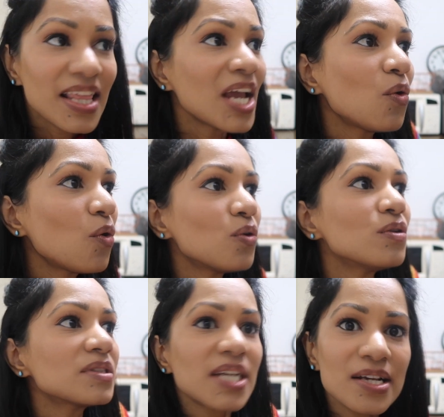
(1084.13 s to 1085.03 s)
They
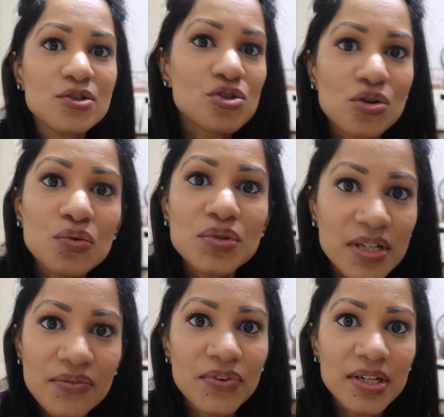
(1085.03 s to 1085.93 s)
all taste so
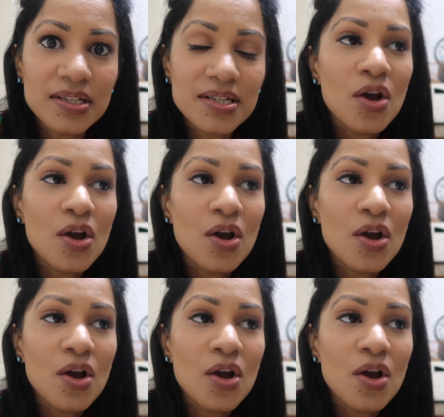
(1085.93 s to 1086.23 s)
different.